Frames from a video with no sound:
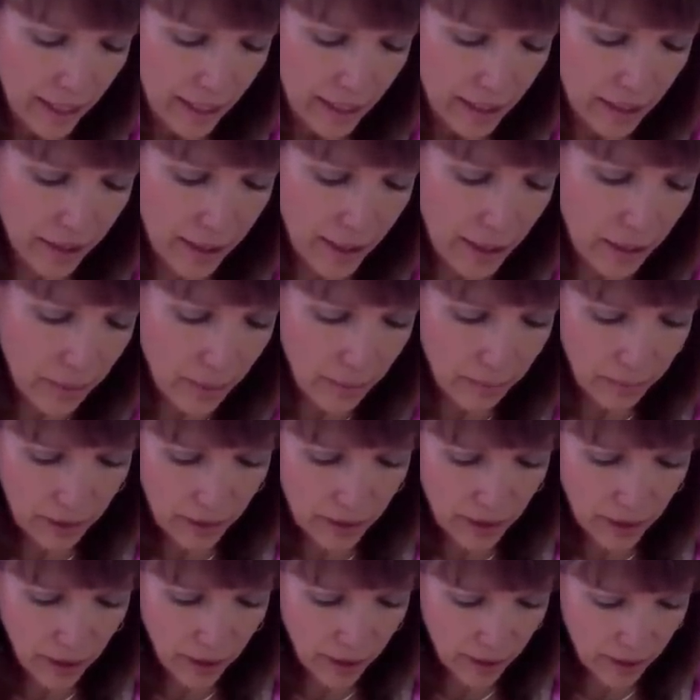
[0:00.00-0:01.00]
So that's what I'm going
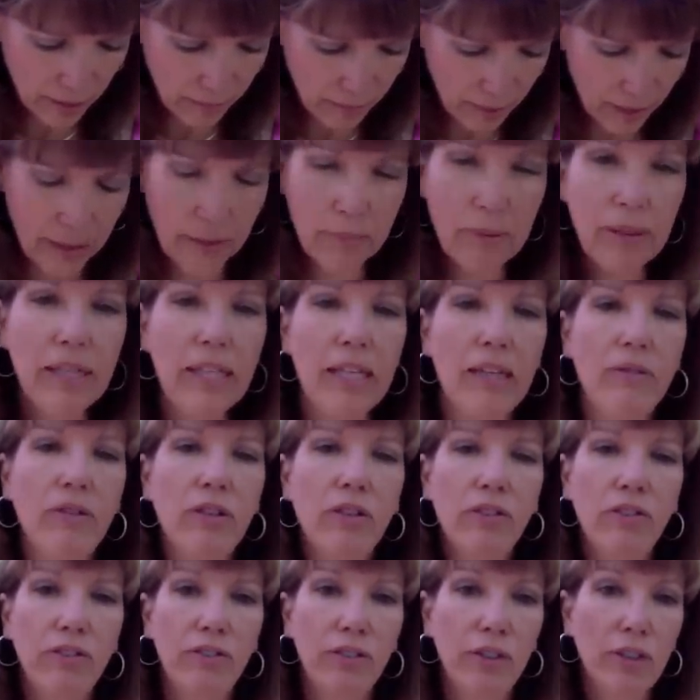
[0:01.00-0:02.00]
to talk about. I'm going to give
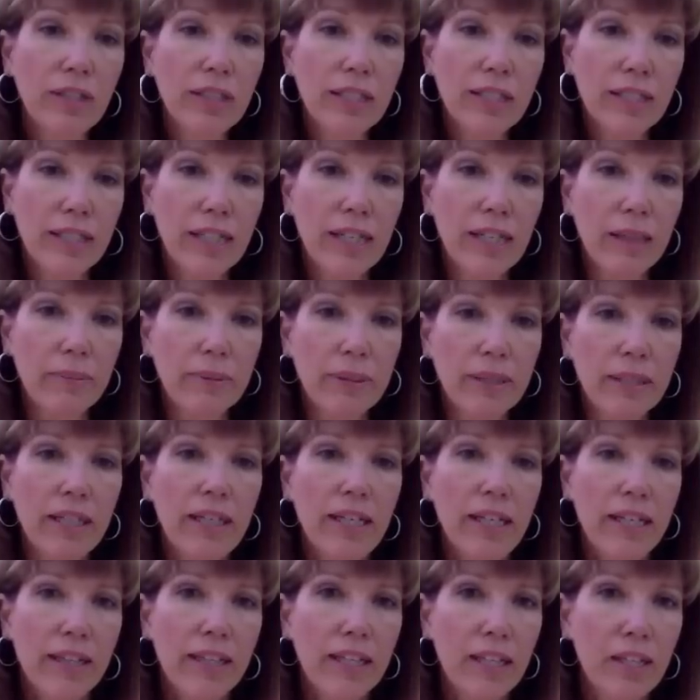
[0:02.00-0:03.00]
you 4 steps
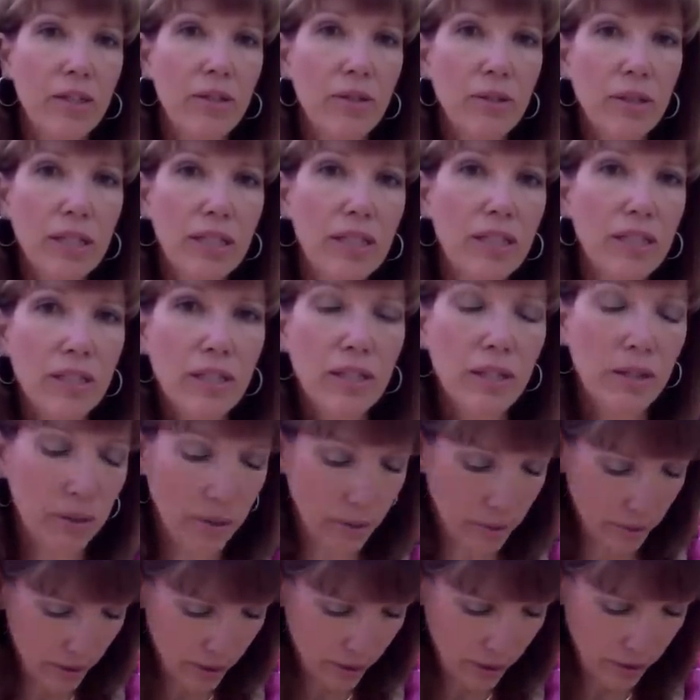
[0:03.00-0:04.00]
that you can
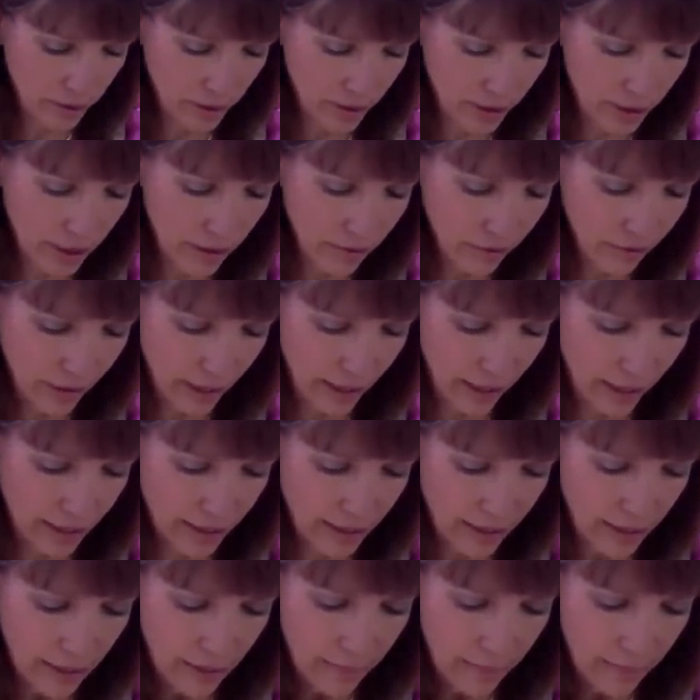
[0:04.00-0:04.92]
do to achieve that.